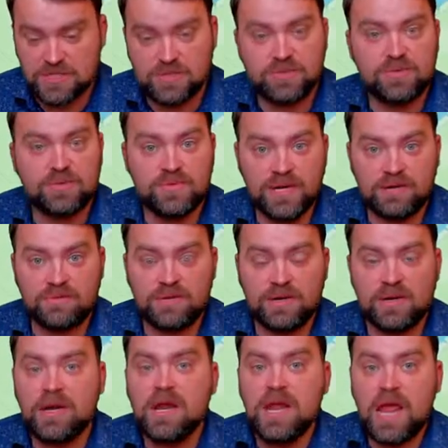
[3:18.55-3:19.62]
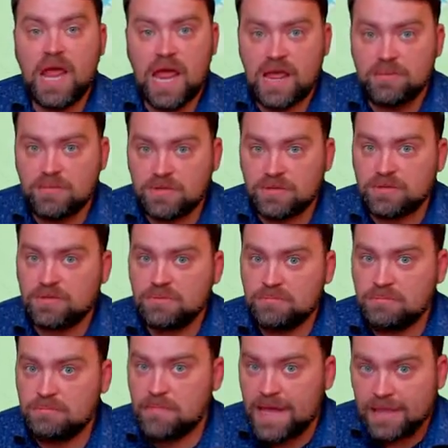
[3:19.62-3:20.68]
So they were able
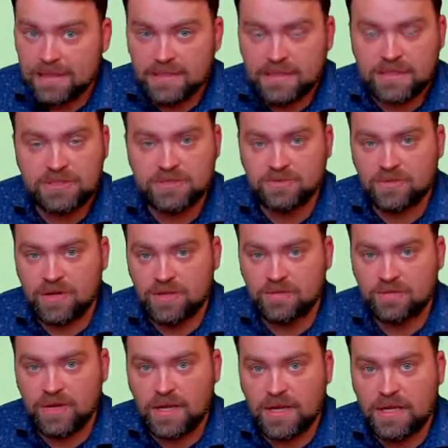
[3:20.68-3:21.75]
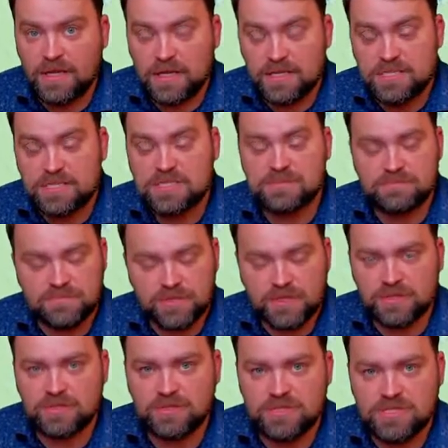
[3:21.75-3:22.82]
mainly to run away. It's
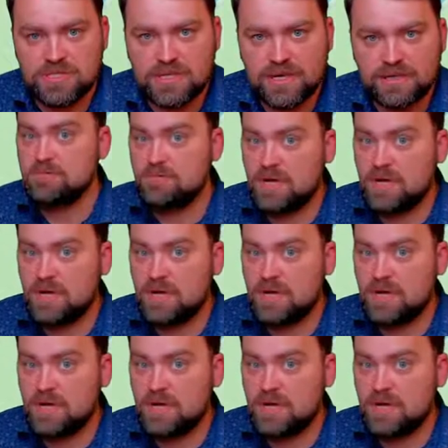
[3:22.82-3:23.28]
not a good sign.